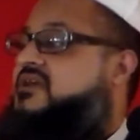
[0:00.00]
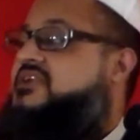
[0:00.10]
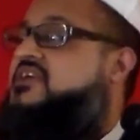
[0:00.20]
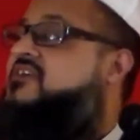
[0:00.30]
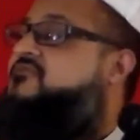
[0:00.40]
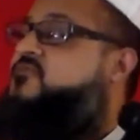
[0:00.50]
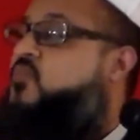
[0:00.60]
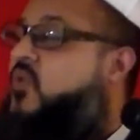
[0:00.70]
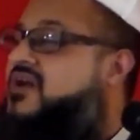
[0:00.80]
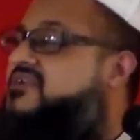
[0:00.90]
Right?
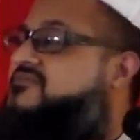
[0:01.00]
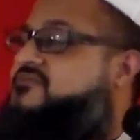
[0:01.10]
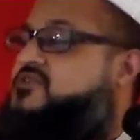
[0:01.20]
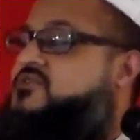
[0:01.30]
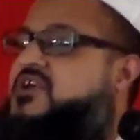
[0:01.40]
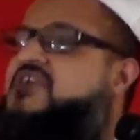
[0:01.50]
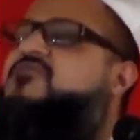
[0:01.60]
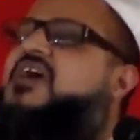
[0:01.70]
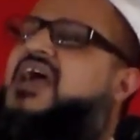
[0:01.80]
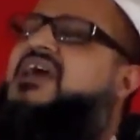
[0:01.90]

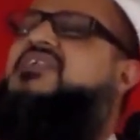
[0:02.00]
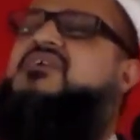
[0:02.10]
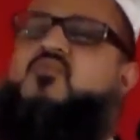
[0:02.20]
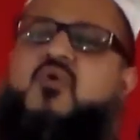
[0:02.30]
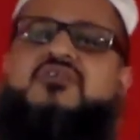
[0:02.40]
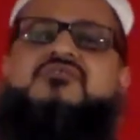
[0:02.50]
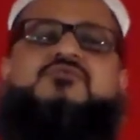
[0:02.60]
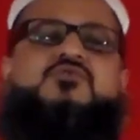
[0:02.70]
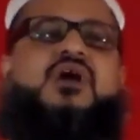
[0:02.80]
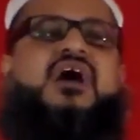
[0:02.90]
If any one
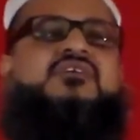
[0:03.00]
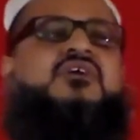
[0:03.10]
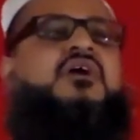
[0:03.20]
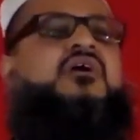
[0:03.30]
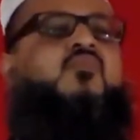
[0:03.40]
of you had